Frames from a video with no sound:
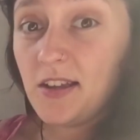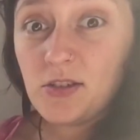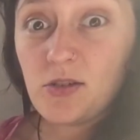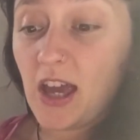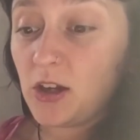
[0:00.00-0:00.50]

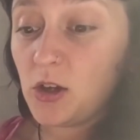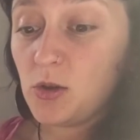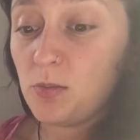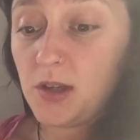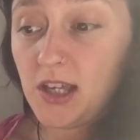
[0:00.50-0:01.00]
So that
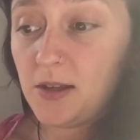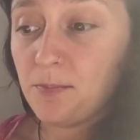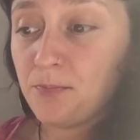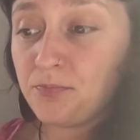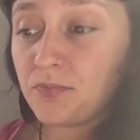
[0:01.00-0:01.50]
could be
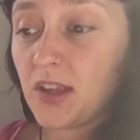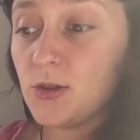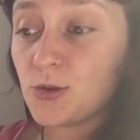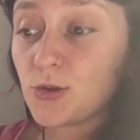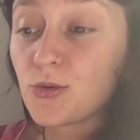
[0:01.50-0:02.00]

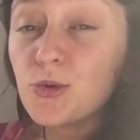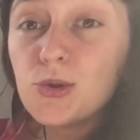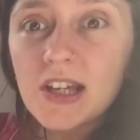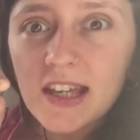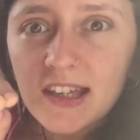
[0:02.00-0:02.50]

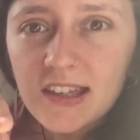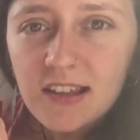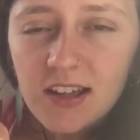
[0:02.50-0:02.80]
intruding